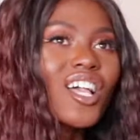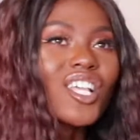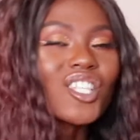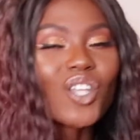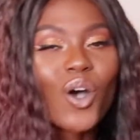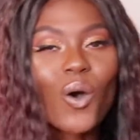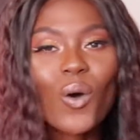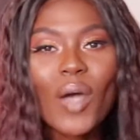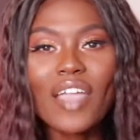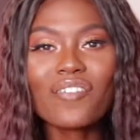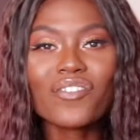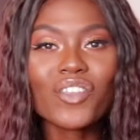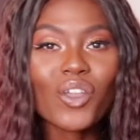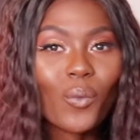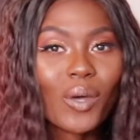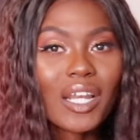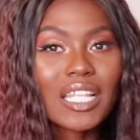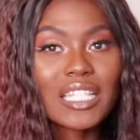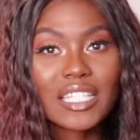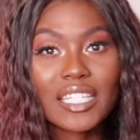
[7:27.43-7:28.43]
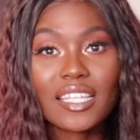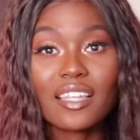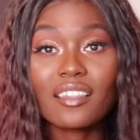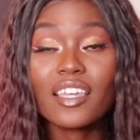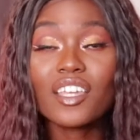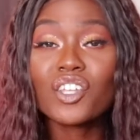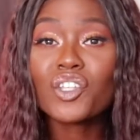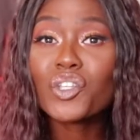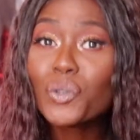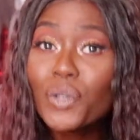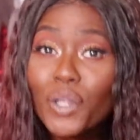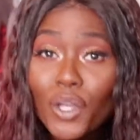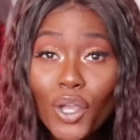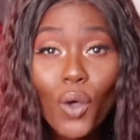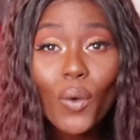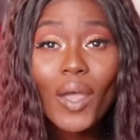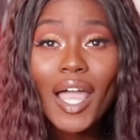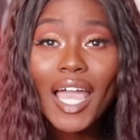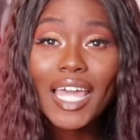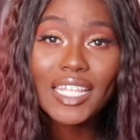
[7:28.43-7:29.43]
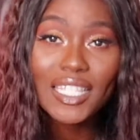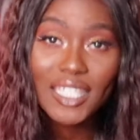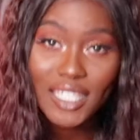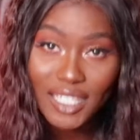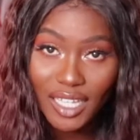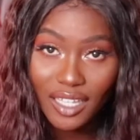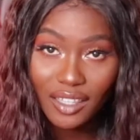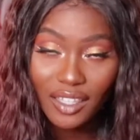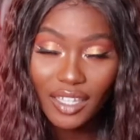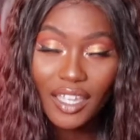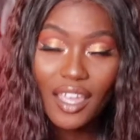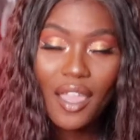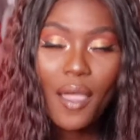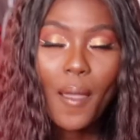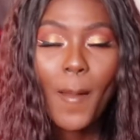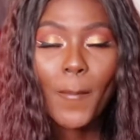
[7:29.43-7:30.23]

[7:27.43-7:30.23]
So if you want to seal it, you can go ahead and seal it.